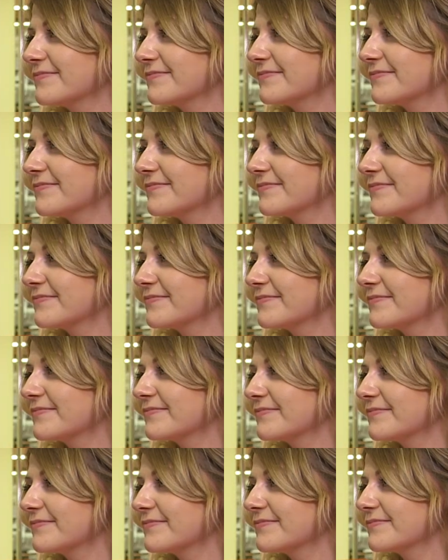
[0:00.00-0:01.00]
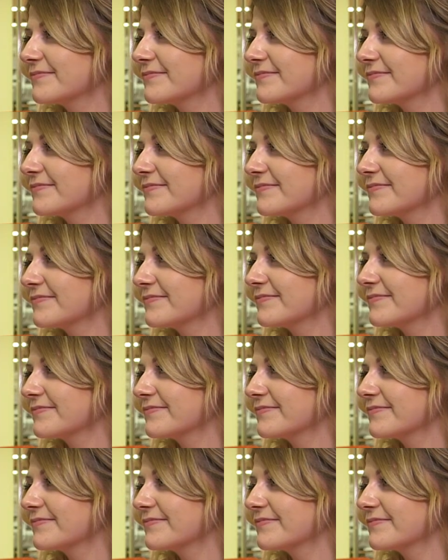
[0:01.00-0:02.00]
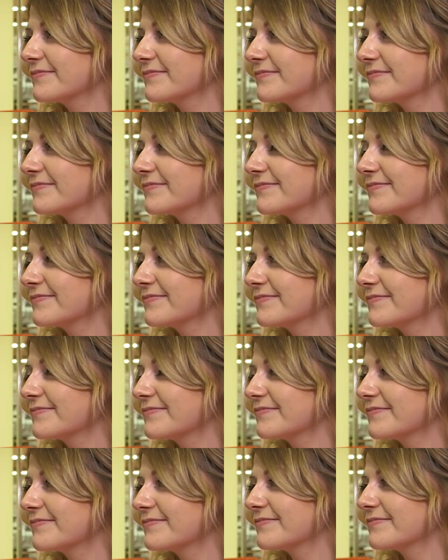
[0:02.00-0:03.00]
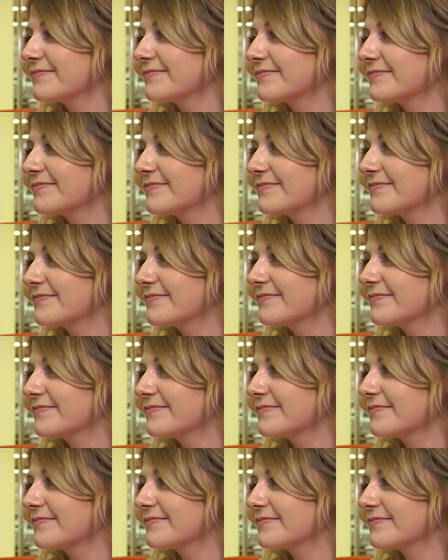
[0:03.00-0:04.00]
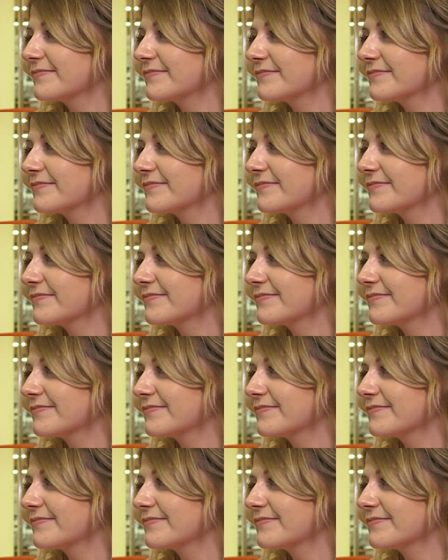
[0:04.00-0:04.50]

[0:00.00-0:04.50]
[no speech]